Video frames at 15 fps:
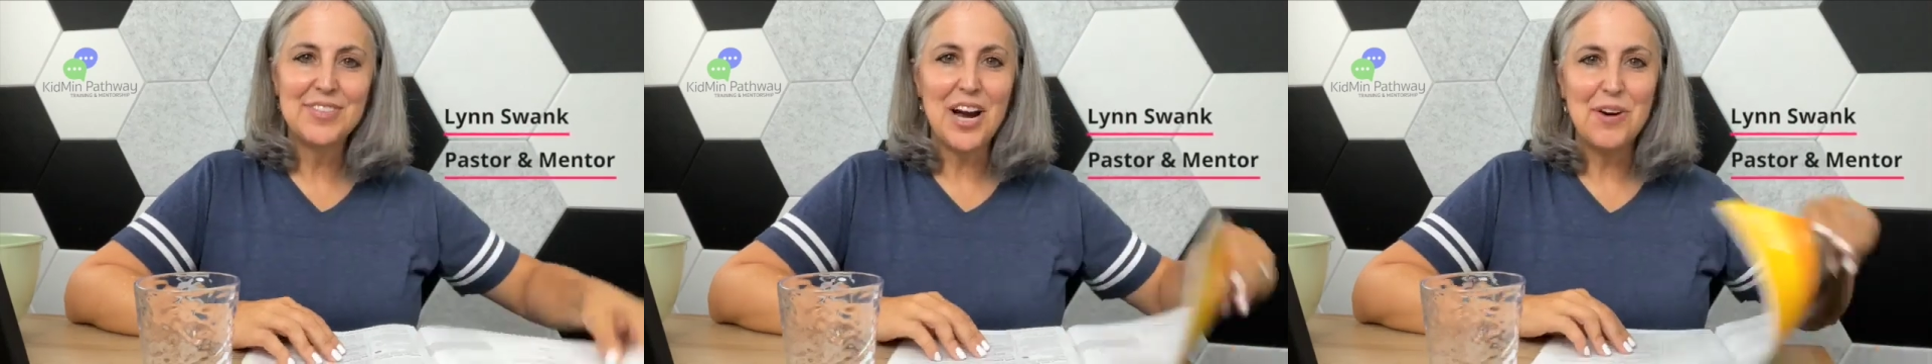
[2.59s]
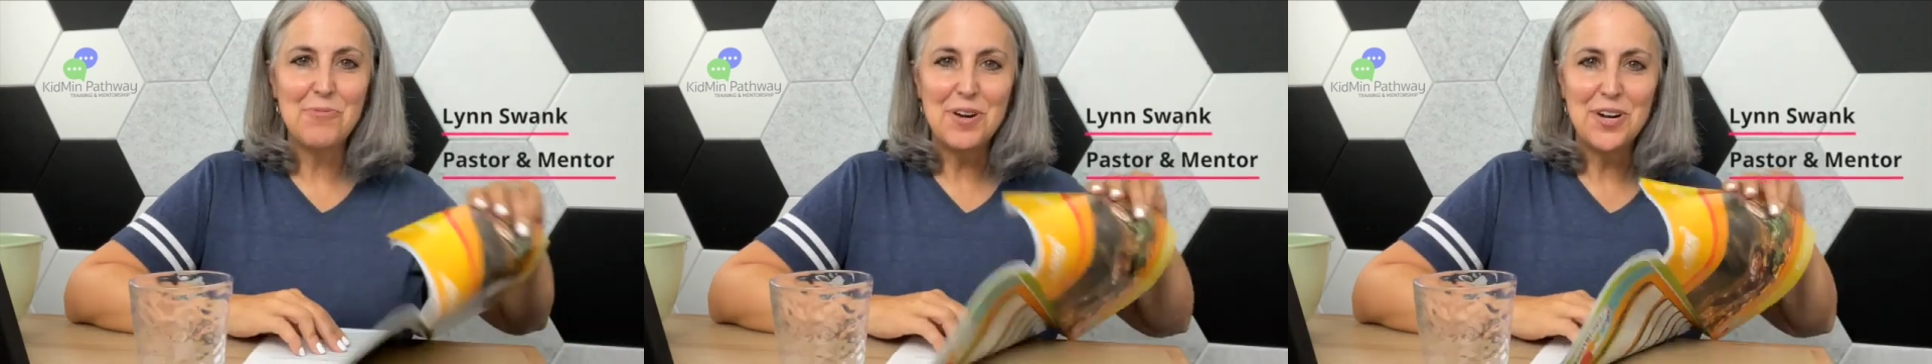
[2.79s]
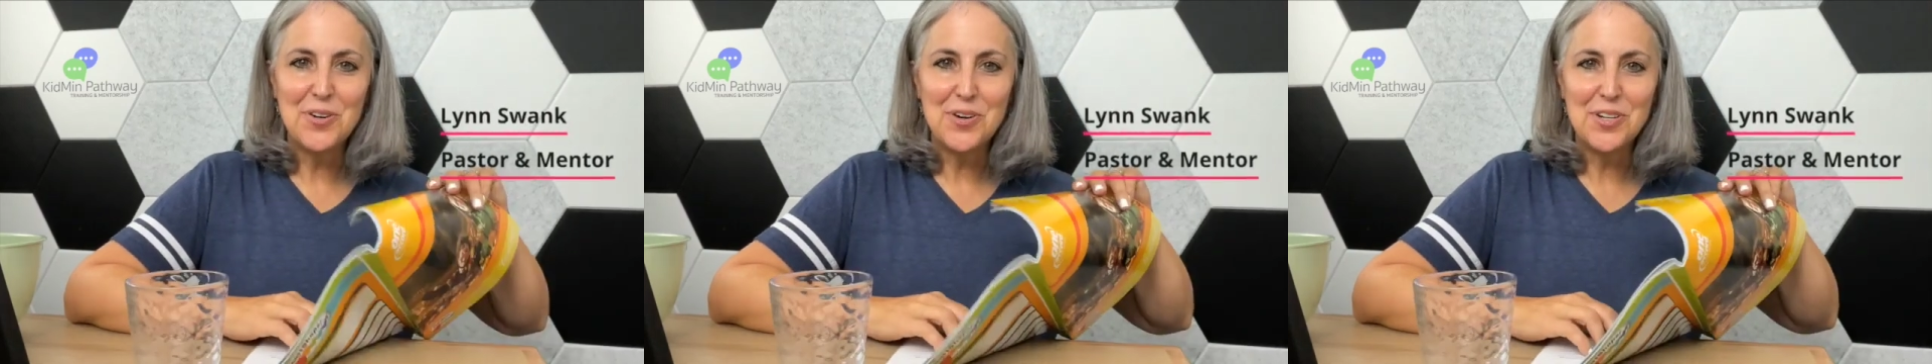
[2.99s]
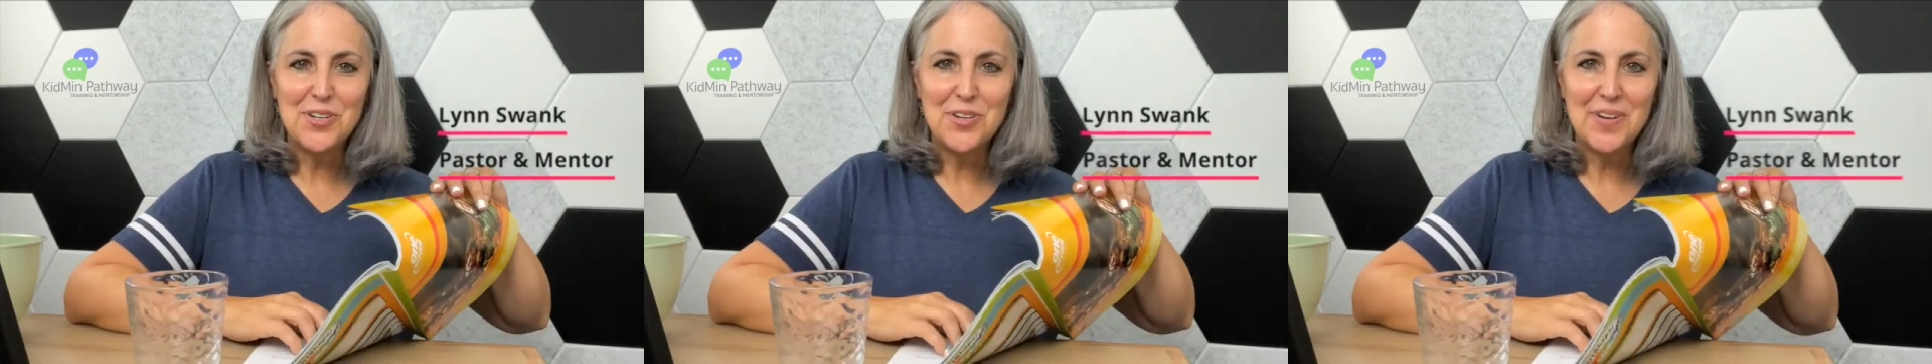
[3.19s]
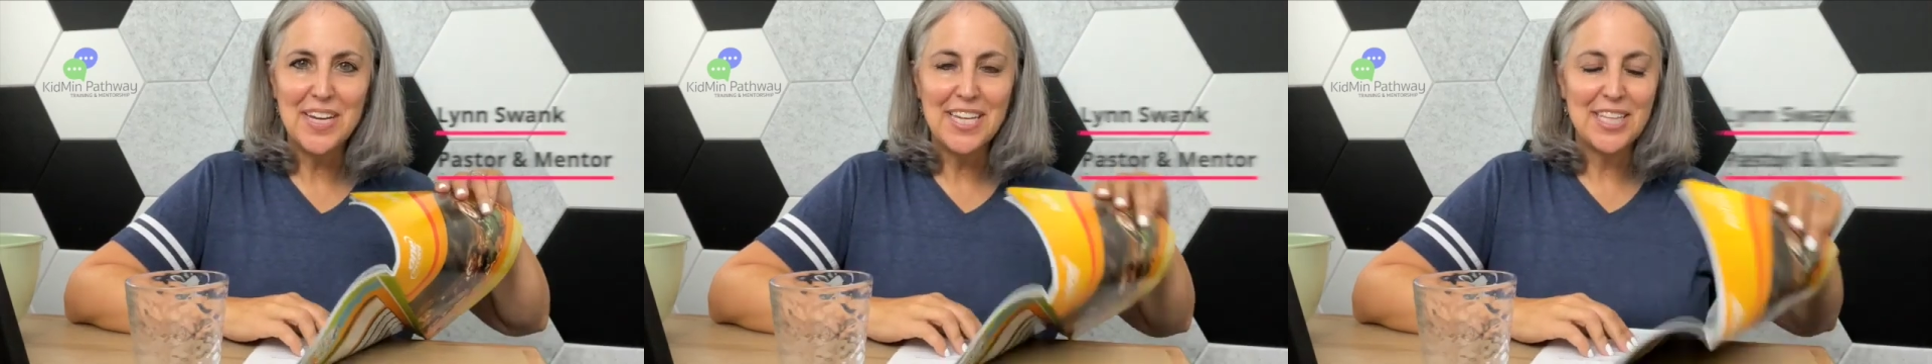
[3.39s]
our One Accord
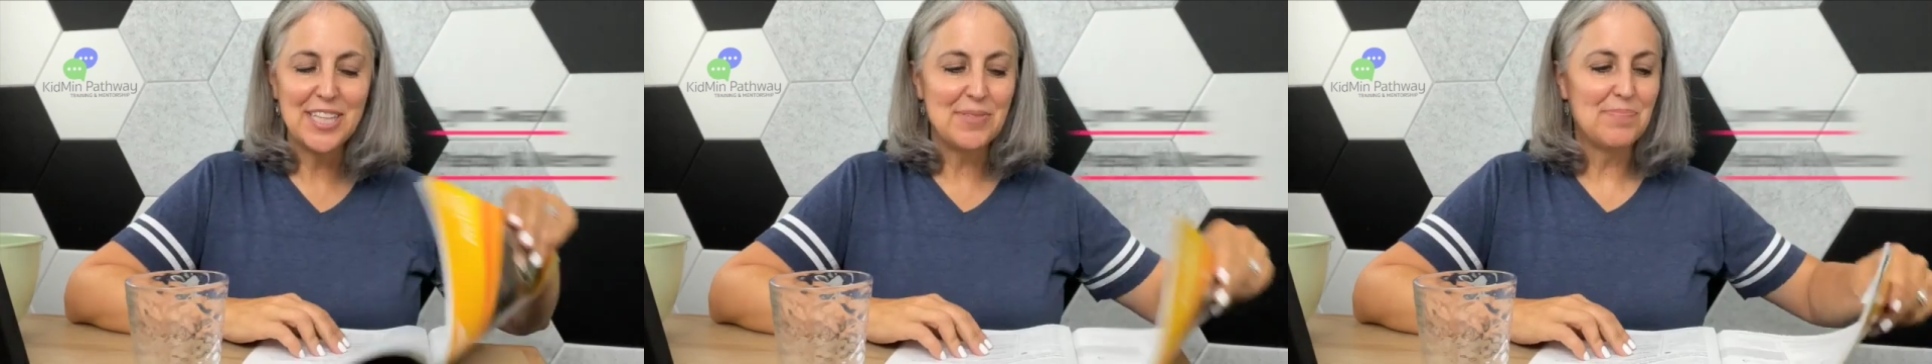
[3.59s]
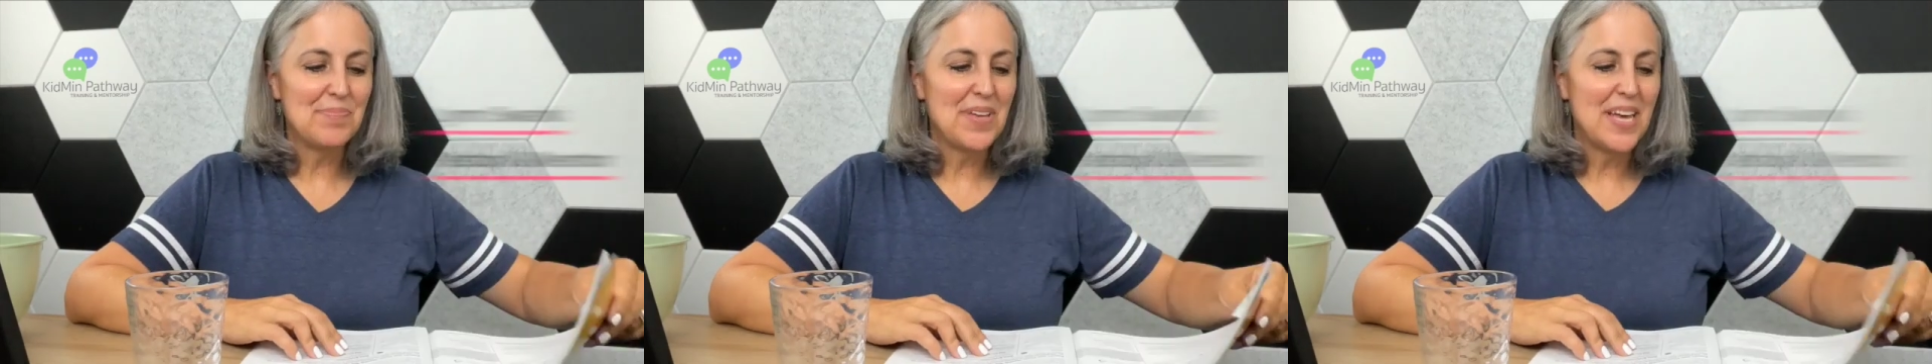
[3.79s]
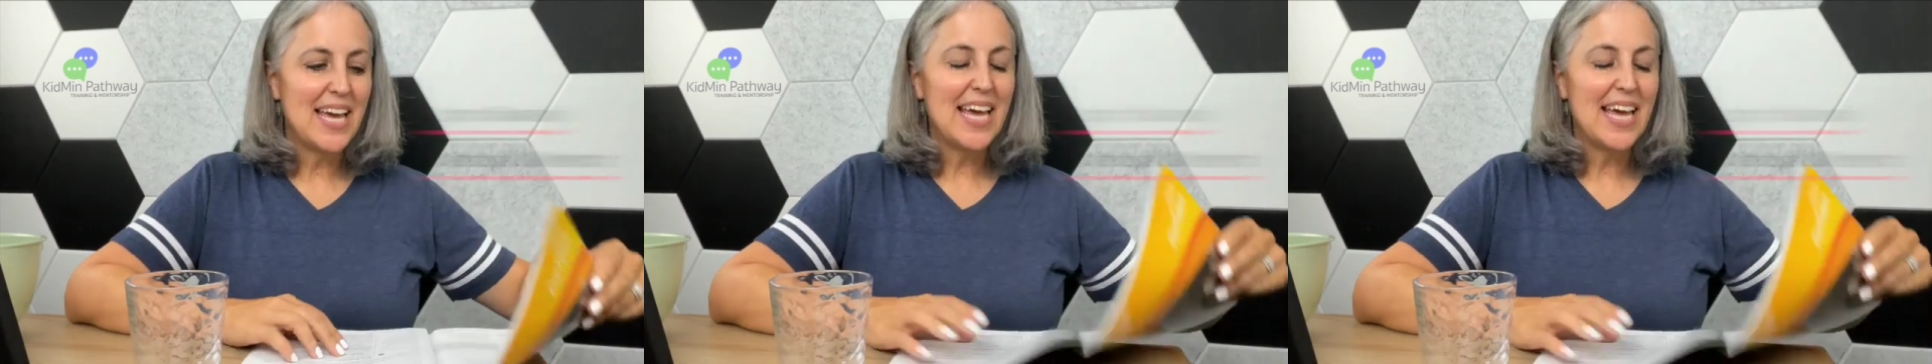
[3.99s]
curriculum.